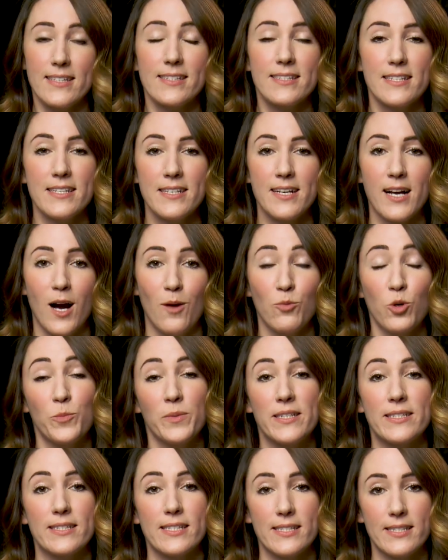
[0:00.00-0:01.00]
CECOM will
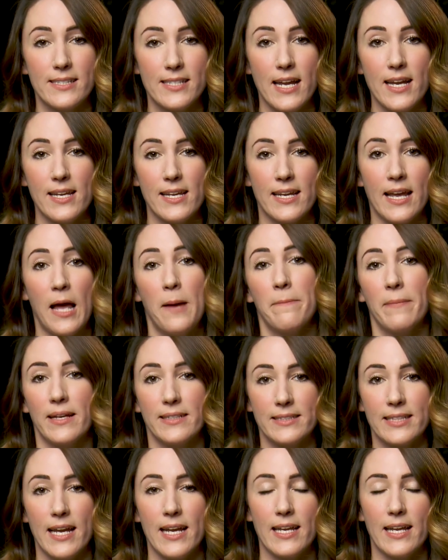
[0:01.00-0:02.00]
be sustaining and
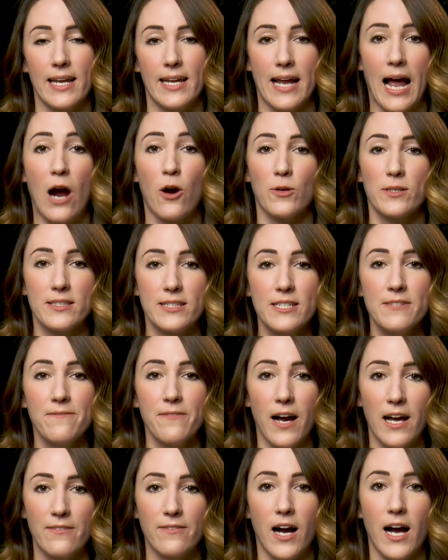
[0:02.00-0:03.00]
maintaining our
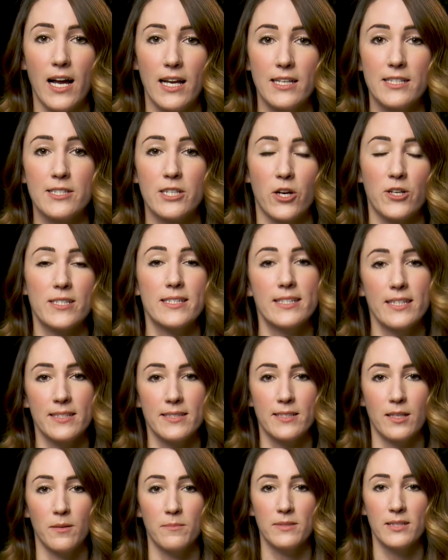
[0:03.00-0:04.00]
C5ISR
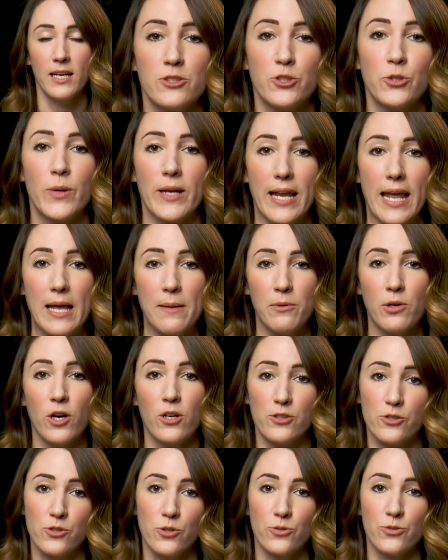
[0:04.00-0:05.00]
systems to enable
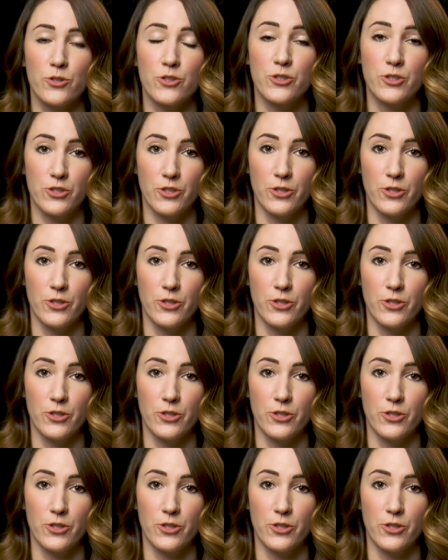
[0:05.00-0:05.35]
our soldiers